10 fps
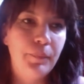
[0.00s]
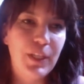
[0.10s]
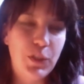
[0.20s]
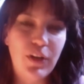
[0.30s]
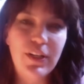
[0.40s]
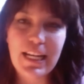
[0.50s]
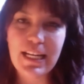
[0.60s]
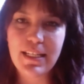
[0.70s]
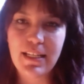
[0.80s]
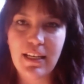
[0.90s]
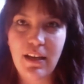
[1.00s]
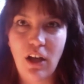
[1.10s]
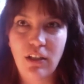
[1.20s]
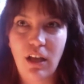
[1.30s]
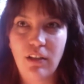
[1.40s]
it's very easy
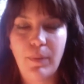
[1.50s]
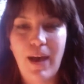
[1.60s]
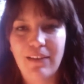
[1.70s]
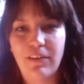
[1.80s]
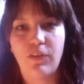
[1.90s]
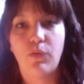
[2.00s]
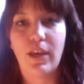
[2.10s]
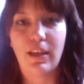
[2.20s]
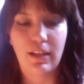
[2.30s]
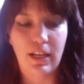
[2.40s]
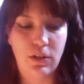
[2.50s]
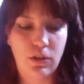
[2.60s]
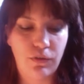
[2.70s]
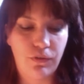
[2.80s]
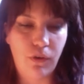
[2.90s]
on, on the path of awakening
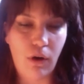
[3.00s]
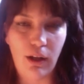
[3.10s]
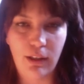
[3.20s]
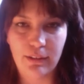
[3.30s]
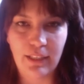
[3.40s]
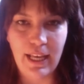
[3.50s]
to fall